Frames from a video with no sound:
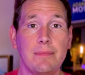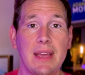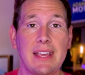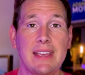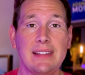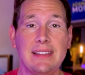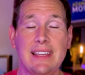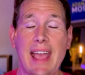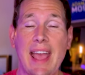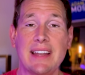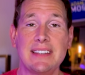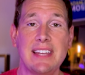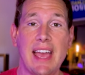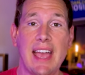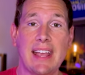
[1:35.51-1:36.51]
making the
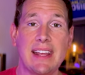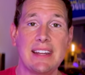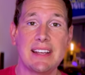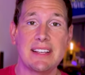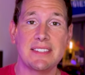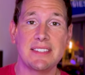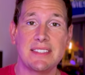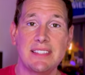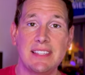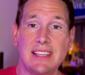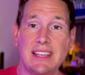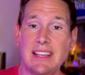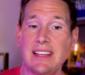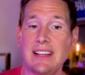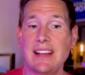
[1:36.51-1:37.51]
antagonists,
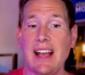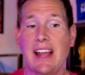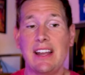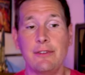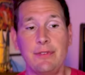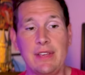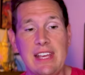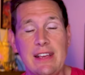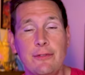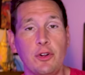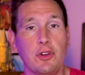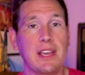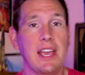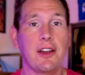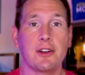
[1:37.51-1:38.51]
the kind of
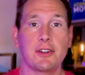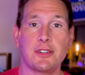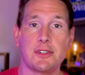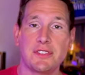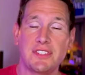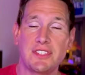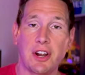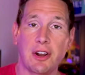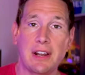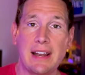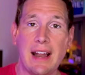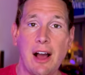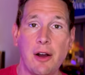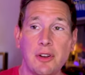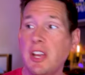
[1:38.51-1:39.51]
evil characters starting
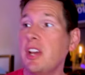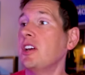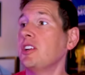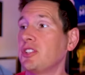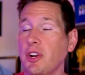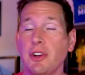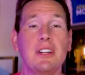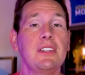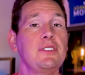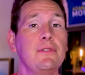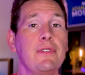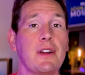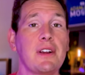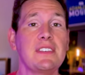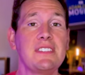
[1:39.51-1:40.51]
out, turn into
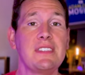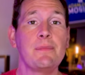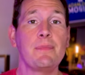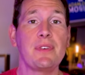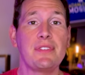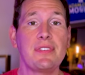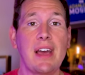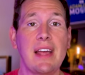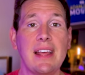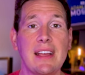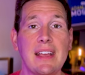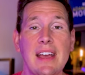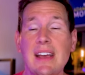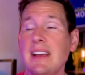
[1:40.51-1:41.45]
very sympathetic,